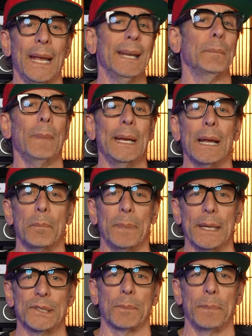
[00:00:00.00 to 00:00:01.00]
and it may not
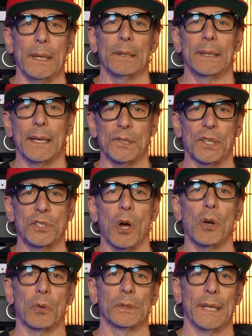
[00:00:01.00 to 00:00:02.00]
be as appealing as a
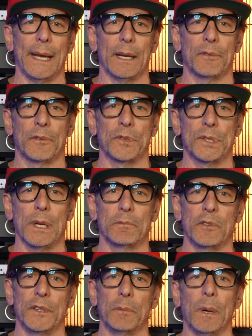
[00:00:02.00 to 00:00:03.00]
dongle DAC for some
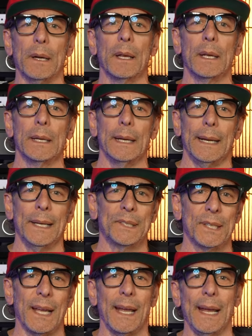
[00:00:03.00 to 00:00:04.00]
of you, but
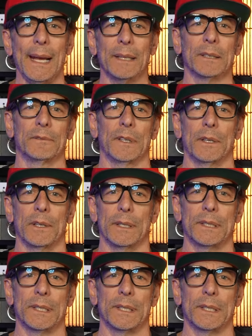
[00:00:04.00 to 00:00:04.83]
it's a hell of a good